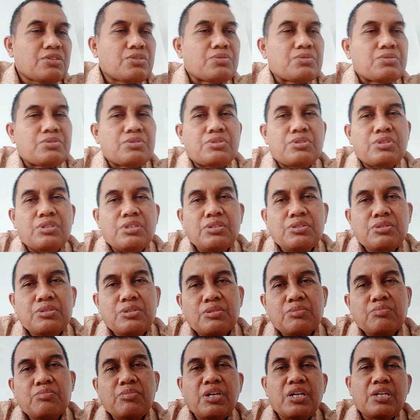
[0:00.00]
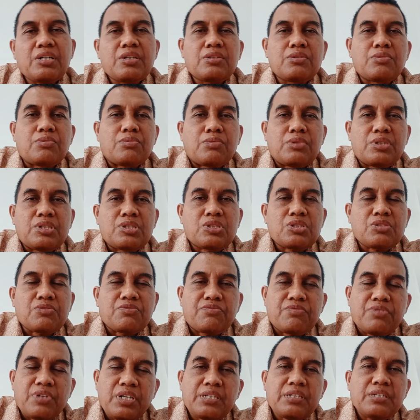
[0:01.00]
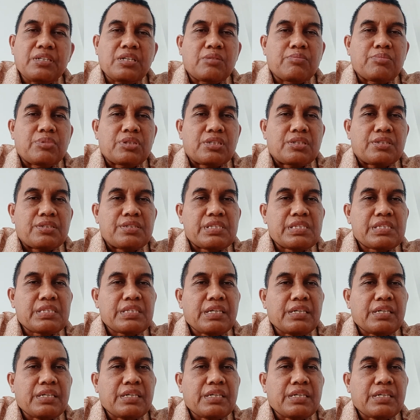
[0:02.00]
to determine which variables